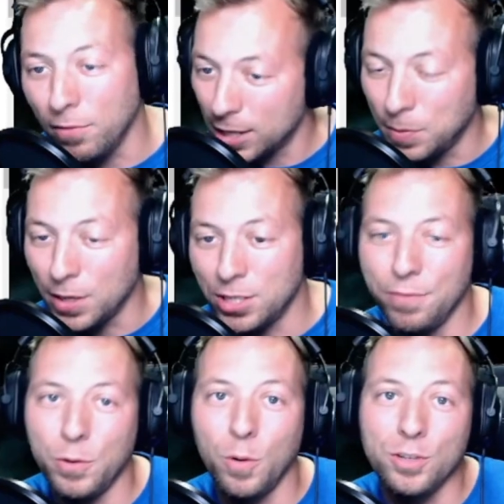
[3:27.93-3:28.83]
especially
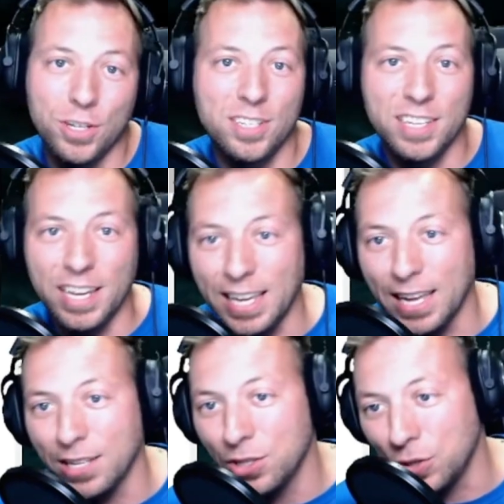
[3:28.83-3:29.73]
if you are just getting
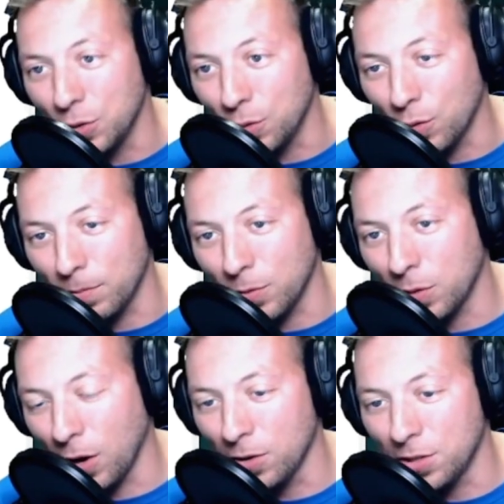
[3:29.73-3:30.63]
into
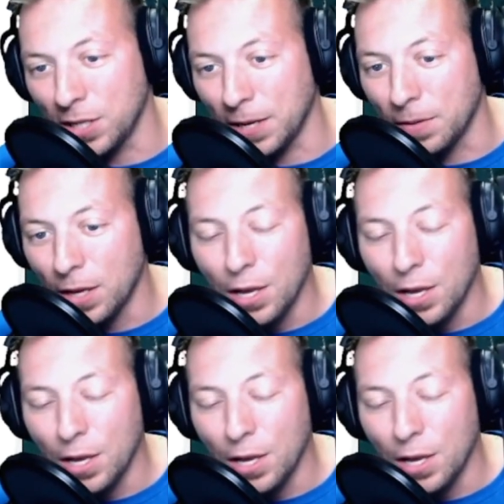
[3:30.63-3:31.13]
cryptocurrency.